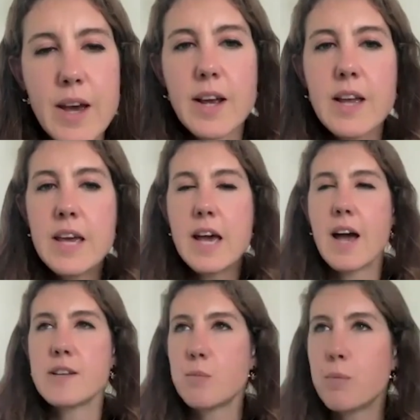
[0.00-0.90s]
And
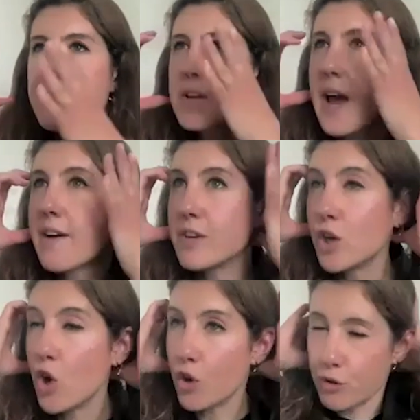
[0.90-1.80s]
I suppose
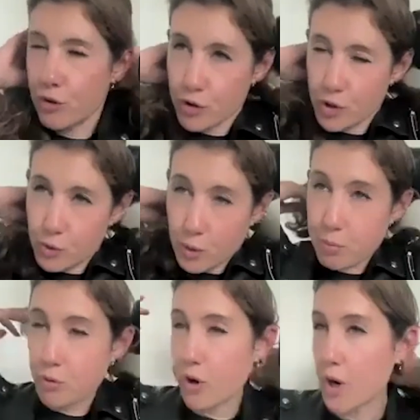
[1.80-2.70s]
having gone through the
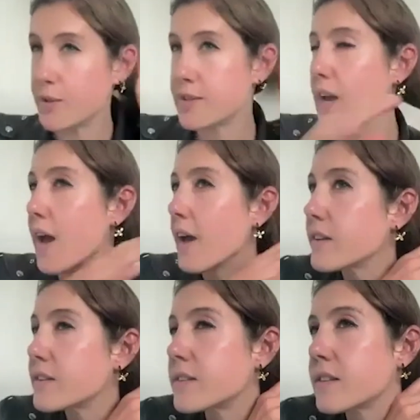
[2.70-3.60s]

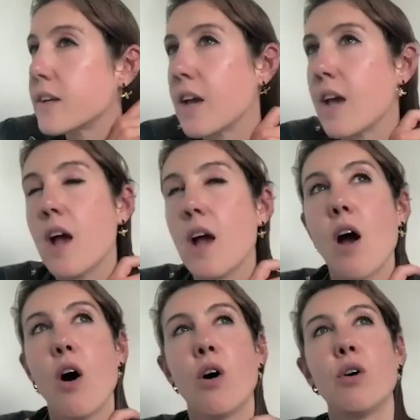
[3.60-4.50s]
process
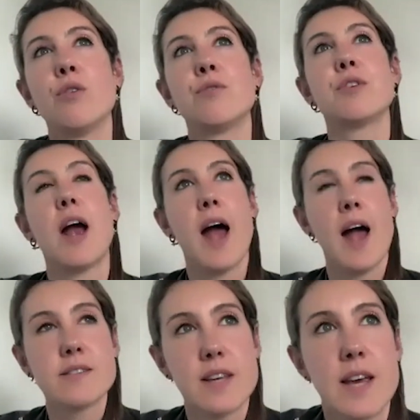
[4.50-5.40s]
of
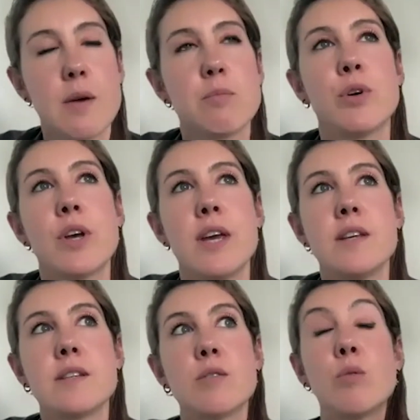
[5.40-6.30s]
asking
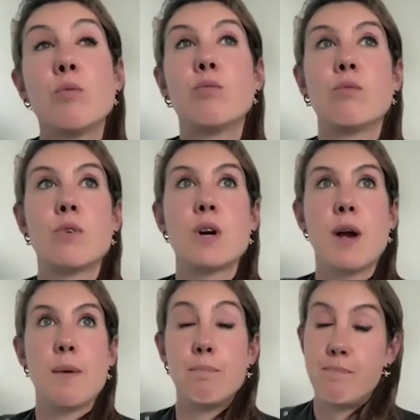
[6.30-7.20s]
employees
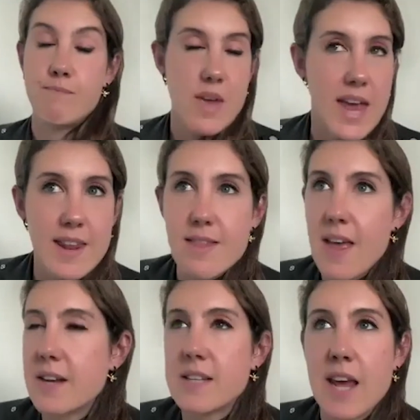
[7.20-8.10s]
in
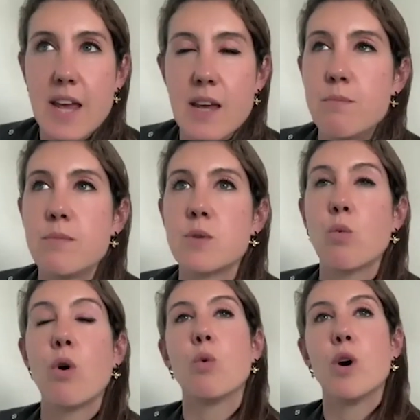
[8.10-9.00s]
their teams
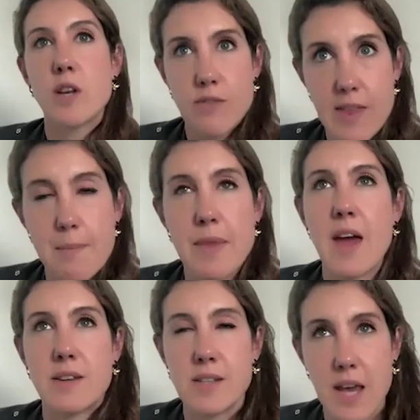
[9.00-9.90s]
what works for them and
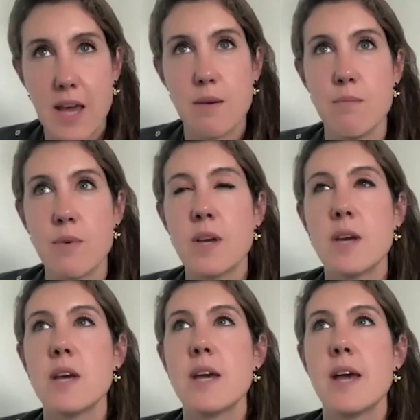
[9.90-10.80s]
their team,
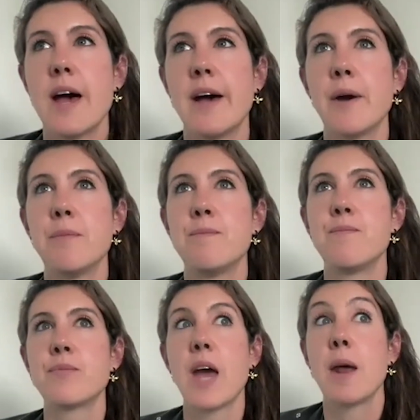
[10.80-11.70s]

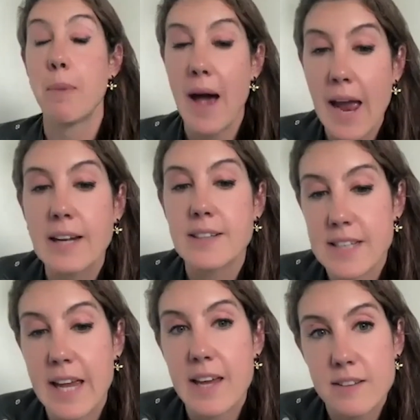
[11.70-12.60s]
and
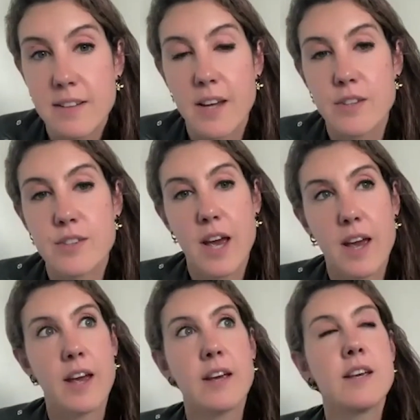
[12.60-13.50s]
piloting it, like you're
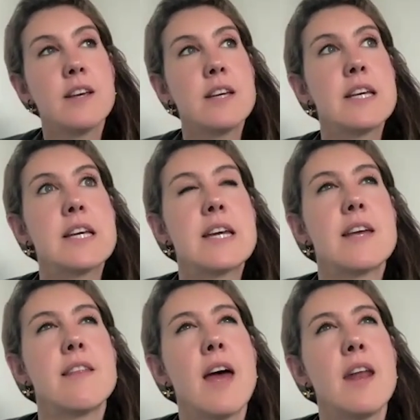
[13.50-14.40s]
saying,
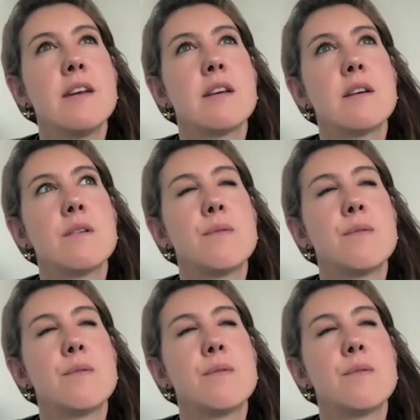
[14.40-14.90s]
then